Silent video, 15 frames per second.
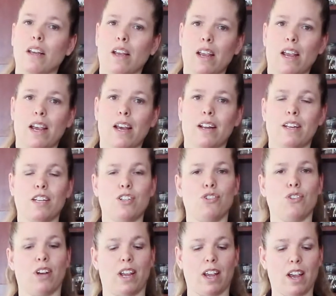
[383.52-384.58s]
and
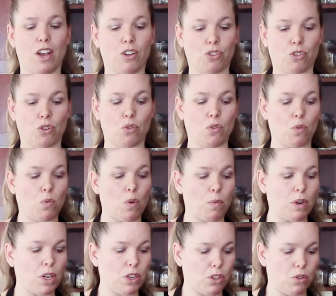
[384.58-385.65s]
enjoy. So what we're
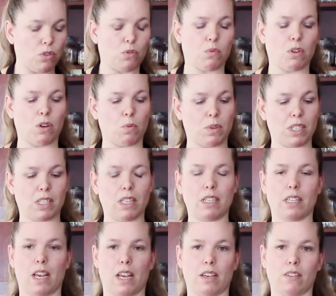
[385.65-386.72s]
going to do is we're going to whisk these
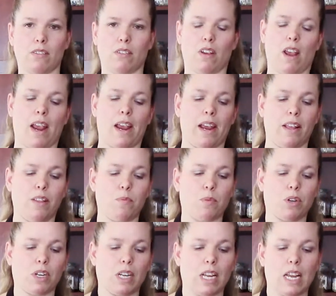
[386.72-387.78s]
eggs, and then we're
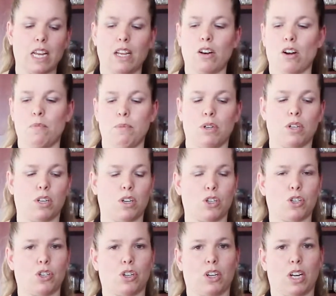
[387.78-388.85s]
going to heat our milk and our
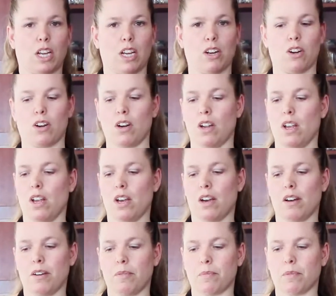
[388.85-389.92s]
sugar here,
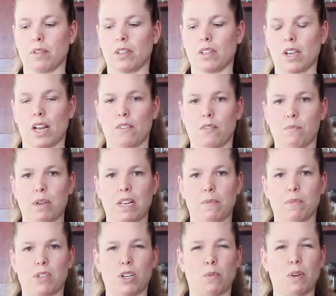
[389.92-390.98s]
kind of a medium,
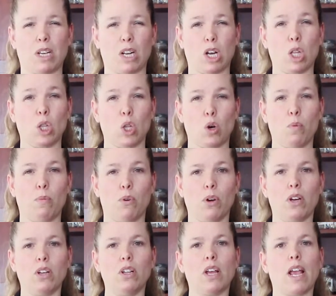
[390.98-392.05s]
until we get a low
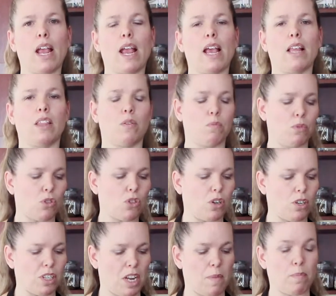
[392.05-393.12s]
boil, and then we'll
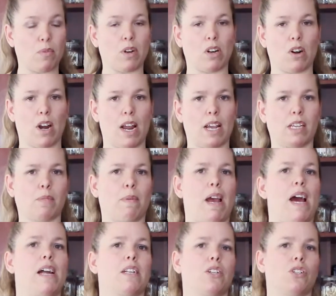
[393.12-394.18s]
start tempering our eggs by
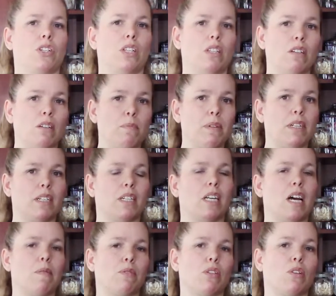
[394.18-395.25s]
adding just a little bit at a
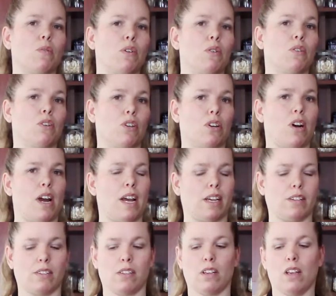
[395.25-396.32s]
time so that we don't cook our
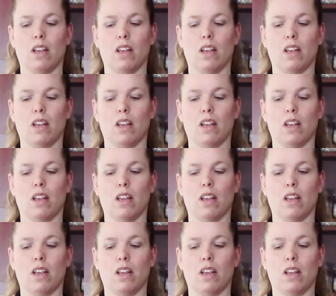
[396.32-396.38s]
eggs.